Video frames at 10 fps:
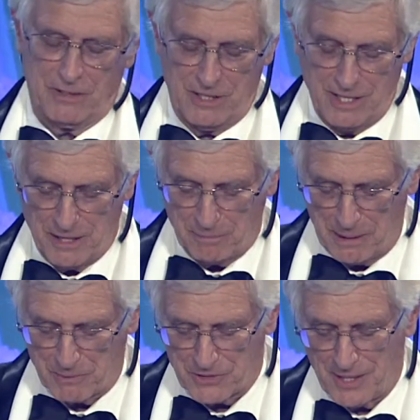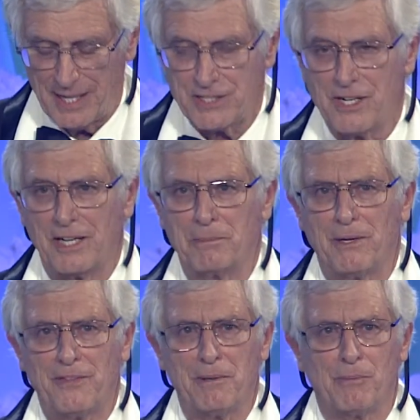young people tonight talk
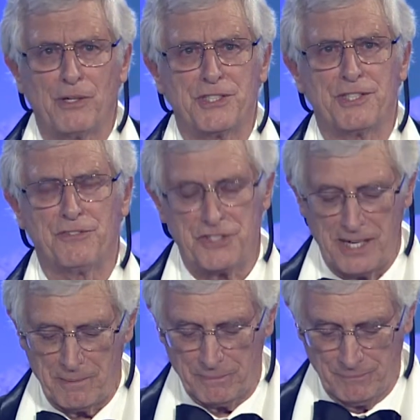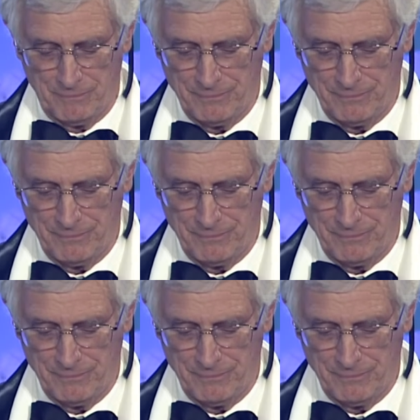about the importance of STEM